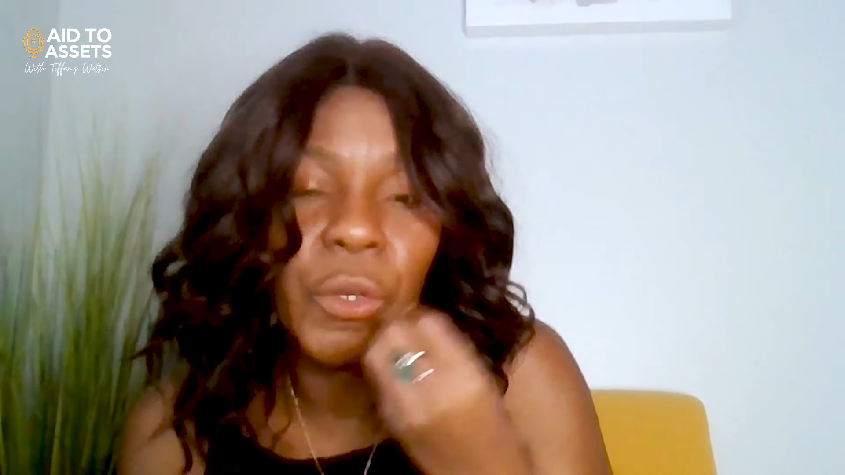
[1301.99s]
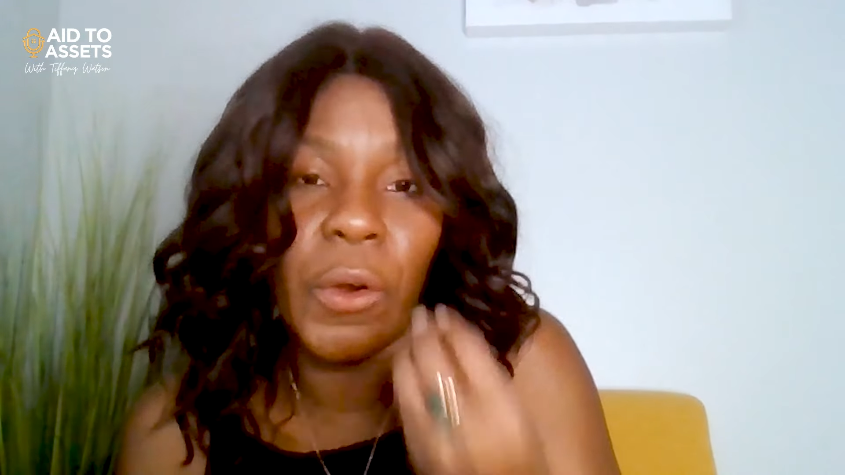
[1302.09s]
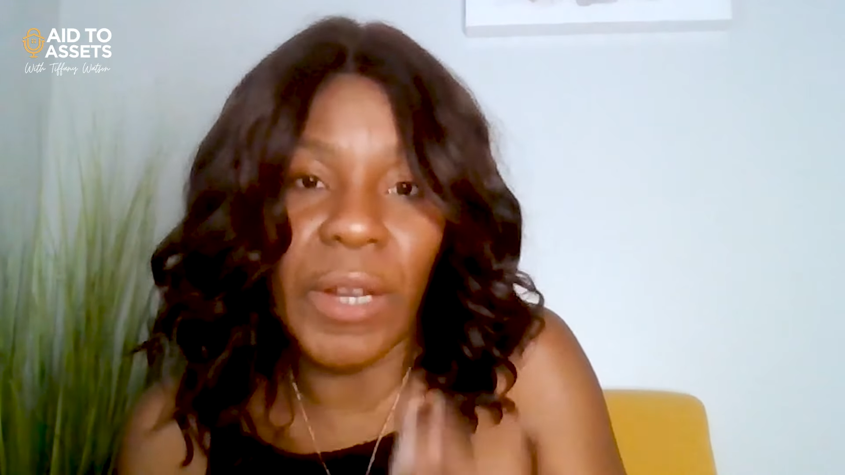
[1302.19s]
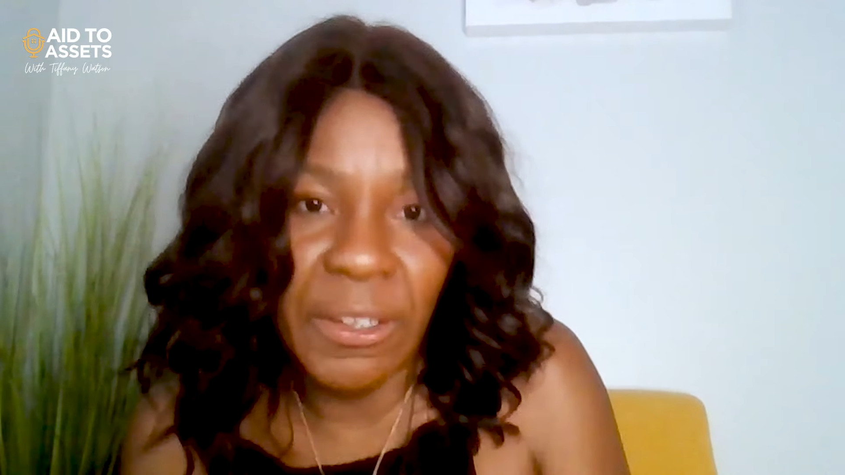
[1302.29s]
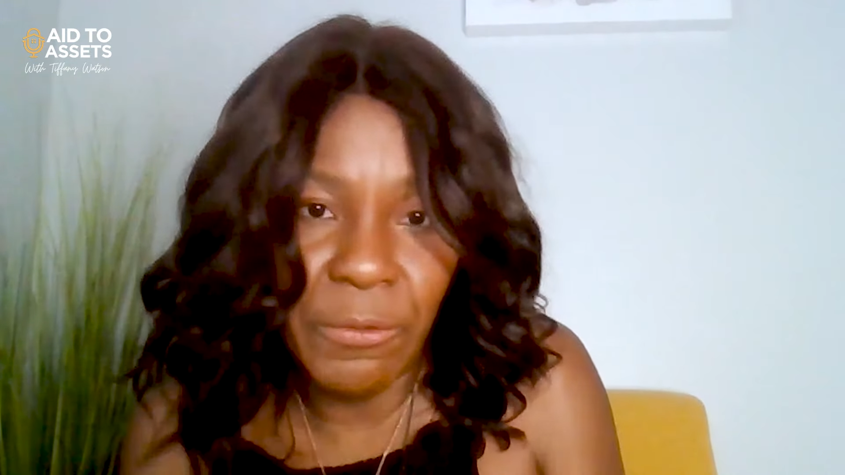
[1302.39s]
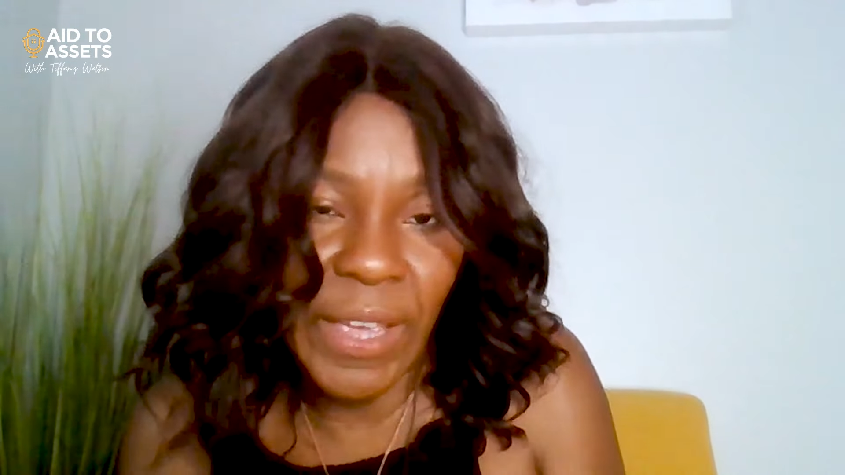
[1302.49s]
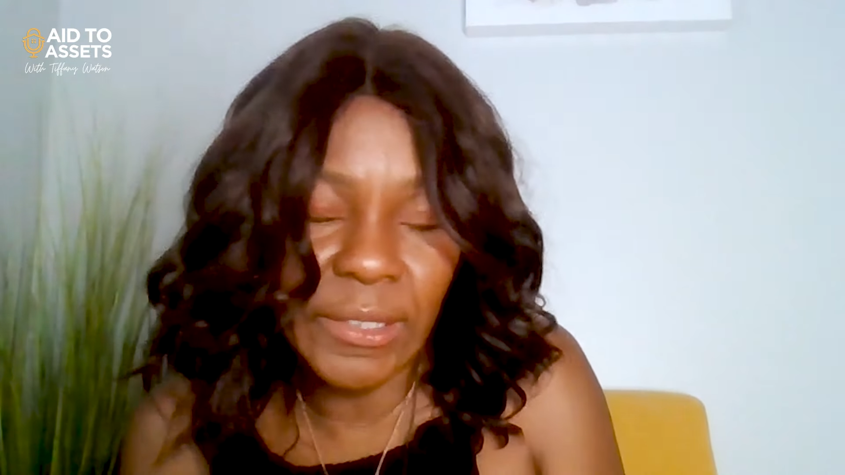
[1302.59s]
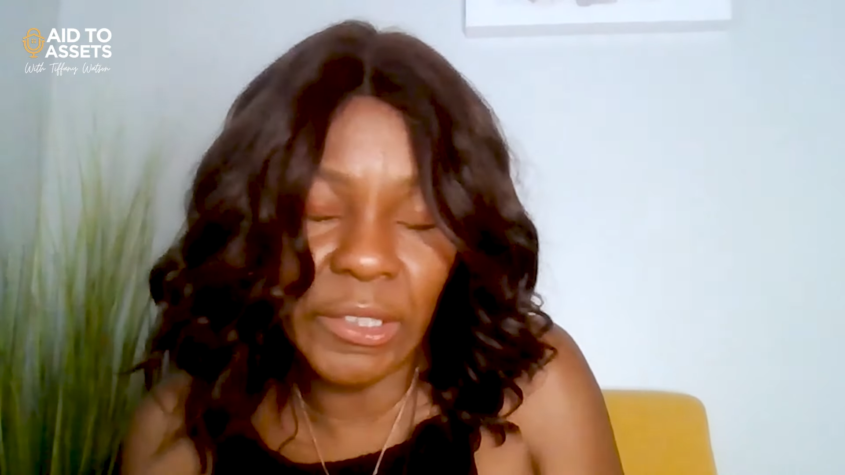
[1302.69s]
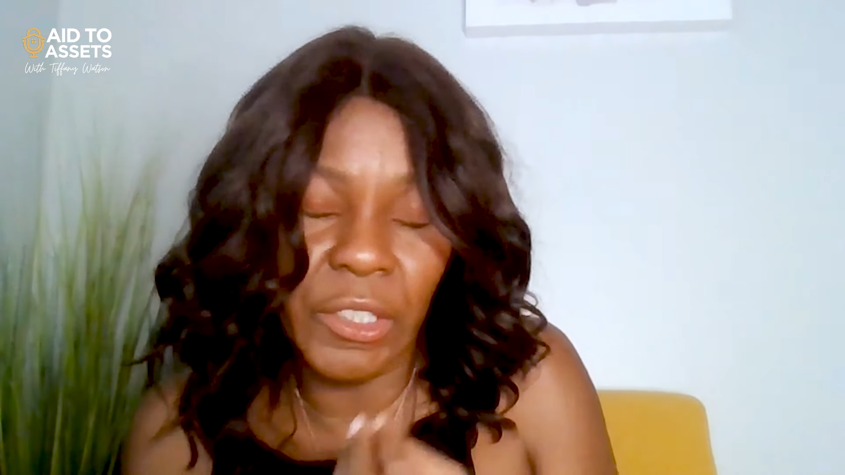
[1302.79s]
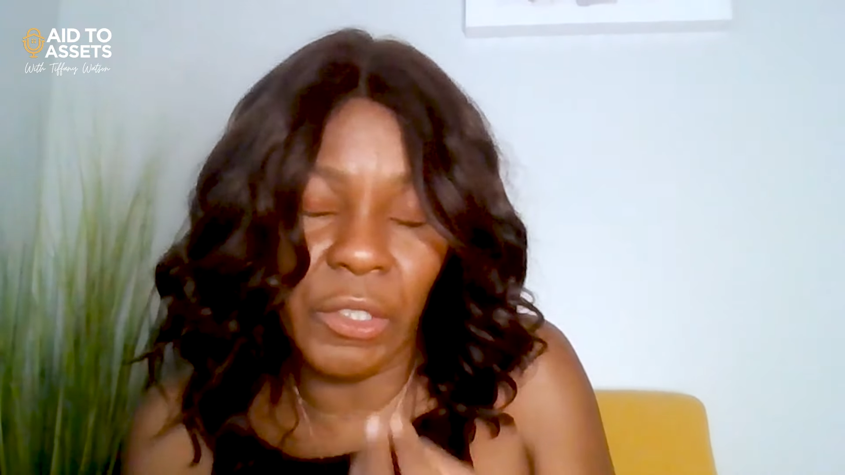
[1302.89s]
You're an
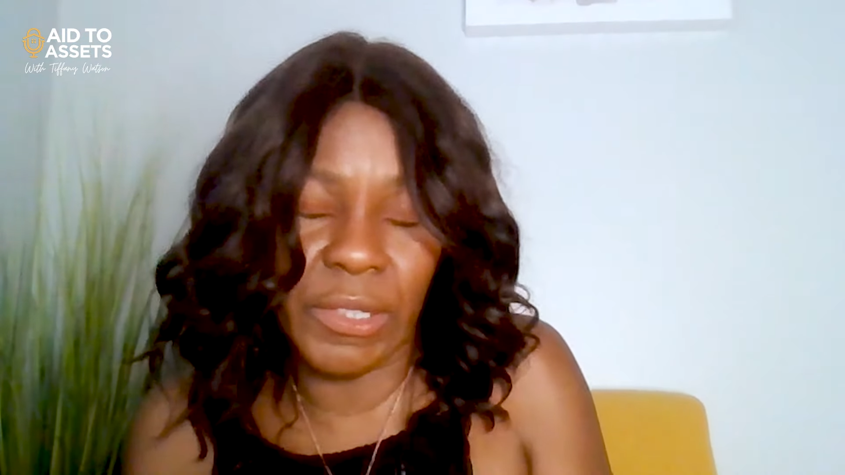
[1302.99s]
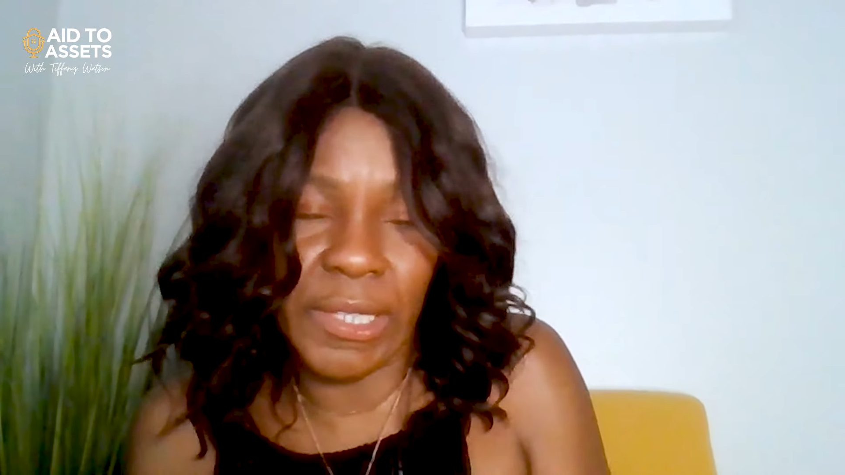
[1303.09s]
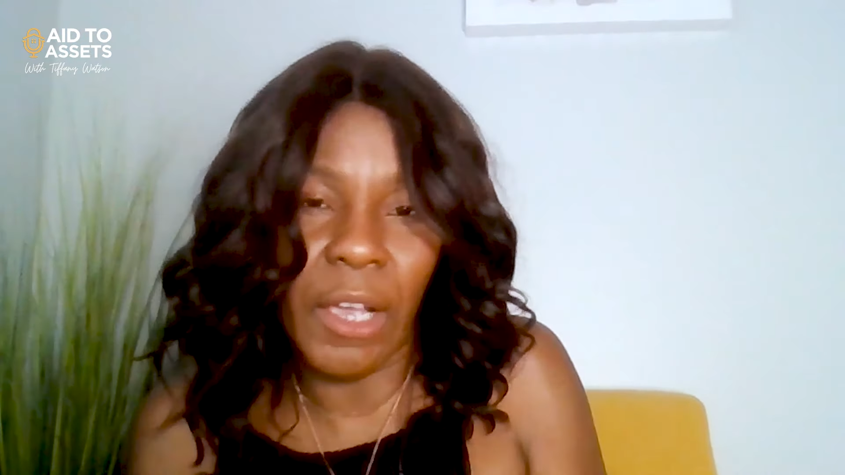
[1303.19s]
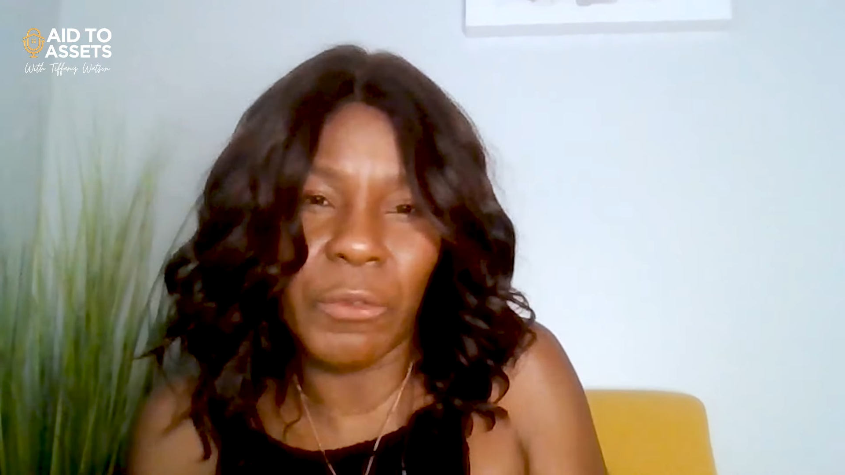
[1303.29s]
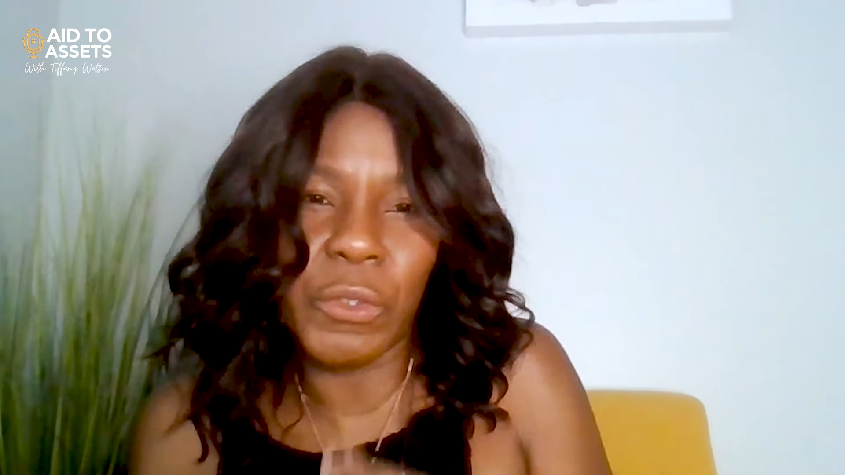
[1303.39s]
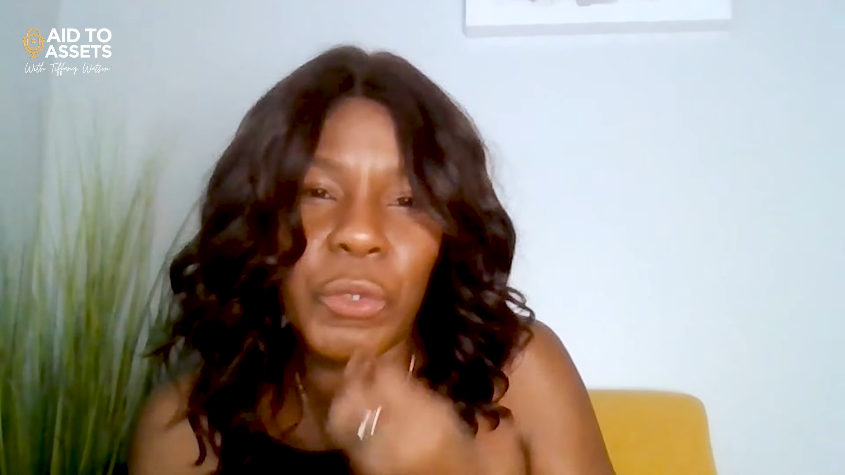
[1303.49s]
investor yourself,